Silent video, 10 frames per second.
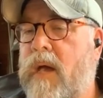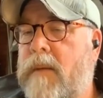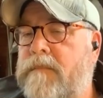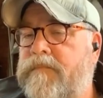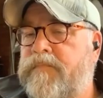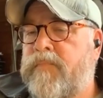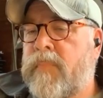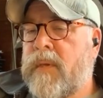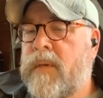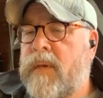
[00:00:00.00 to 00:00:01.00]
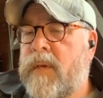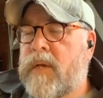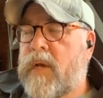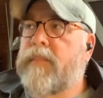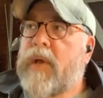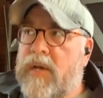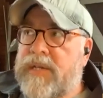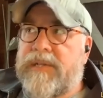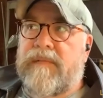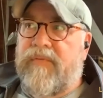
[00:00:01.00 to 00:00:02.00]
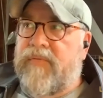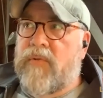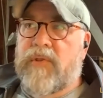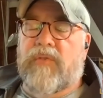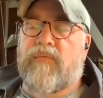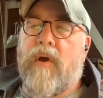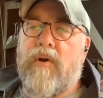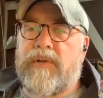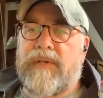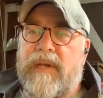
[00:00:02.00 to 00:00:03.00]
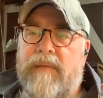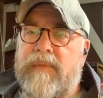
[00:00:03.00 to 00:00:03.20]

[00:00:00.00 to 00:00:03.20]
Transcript: are coming onto Florence Road.